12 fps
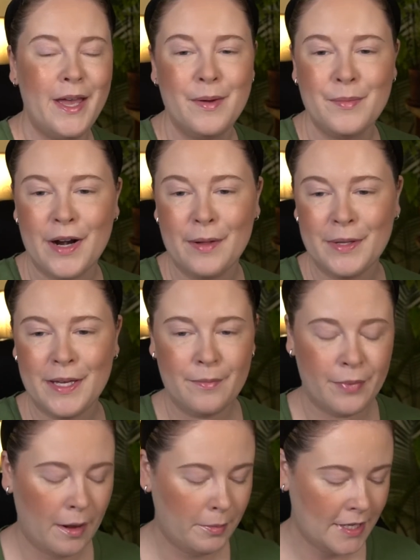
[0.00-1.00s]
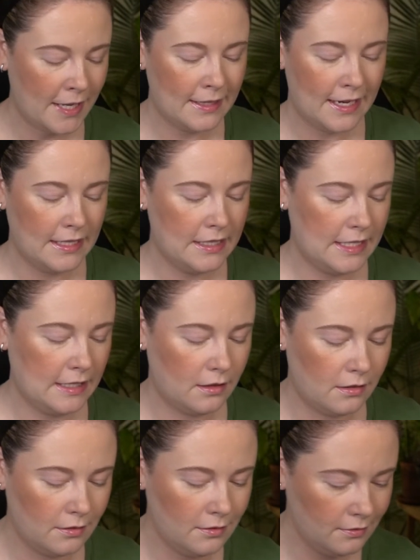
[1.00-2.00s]
Probably, probably not the
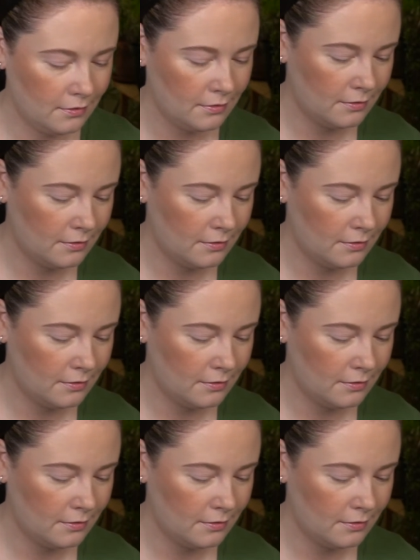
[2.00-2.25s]
ideal